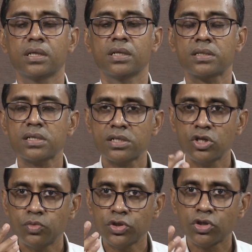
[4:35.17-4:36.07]
The
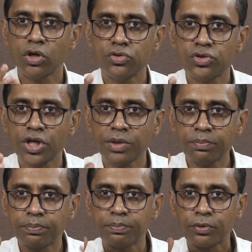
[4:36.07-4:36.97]
sustainable
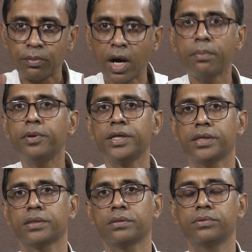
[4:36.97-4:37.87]
solution
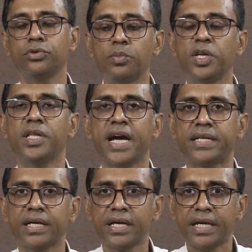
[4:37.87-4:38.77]
probably would be
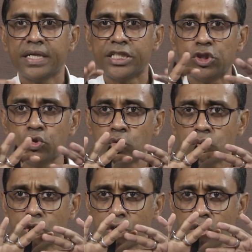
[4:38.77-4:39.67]
that
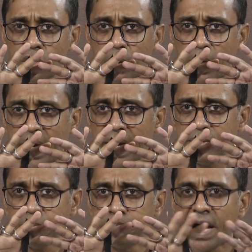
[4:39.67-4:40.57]
you
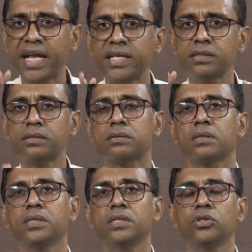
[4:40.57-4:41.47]
have a balance
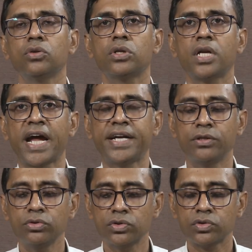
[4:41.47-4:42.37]
in your land
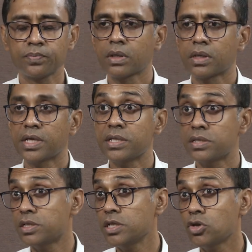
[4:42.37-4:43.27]
use
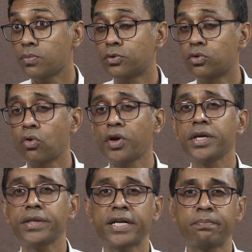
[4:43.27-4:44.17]
instead of
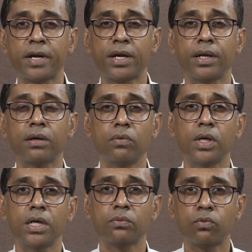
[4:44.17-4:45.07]
growing that
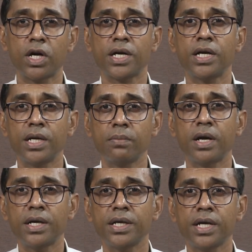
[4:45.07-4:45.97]
particular water
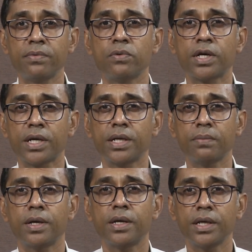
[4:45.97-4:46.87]
demanding heavy water
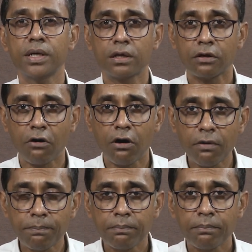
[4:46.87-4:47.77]
demanding
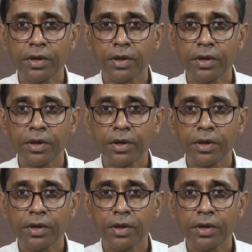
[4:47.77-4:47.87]
crop